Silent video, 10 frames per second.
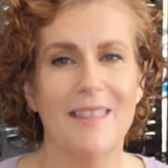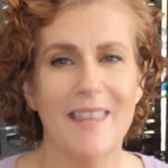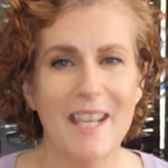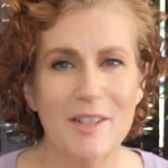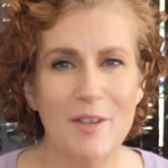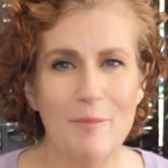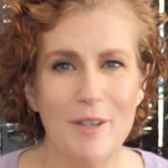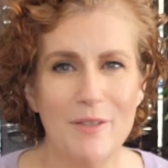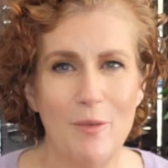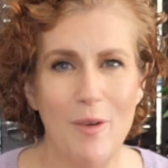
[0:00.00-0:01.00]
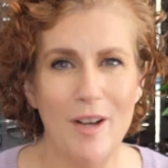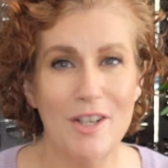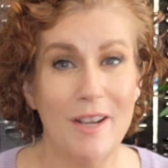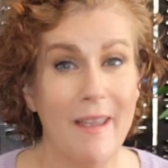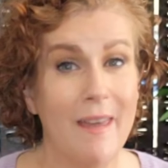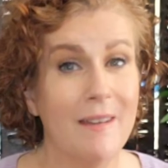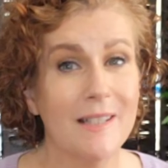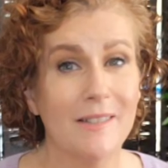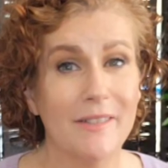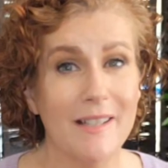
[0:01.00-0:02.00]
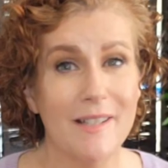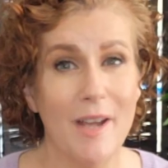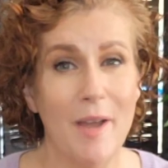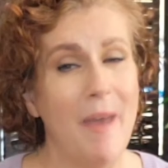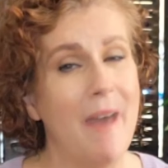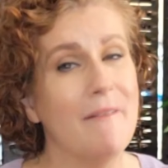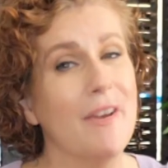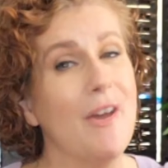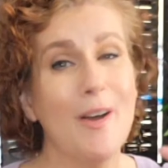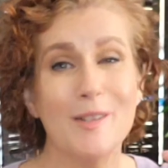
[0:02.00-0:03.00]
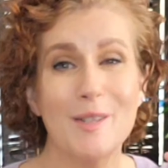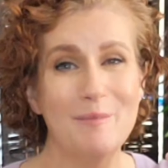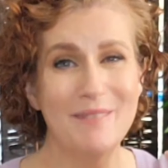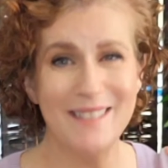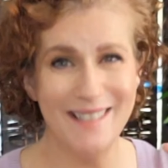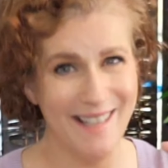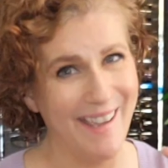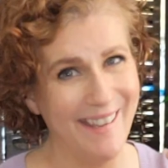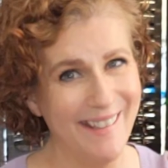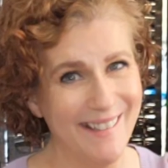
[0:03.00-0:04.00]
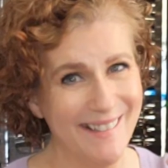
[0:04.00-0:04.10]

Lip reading: Thanks so much for watching, and until next time, have an awesome day.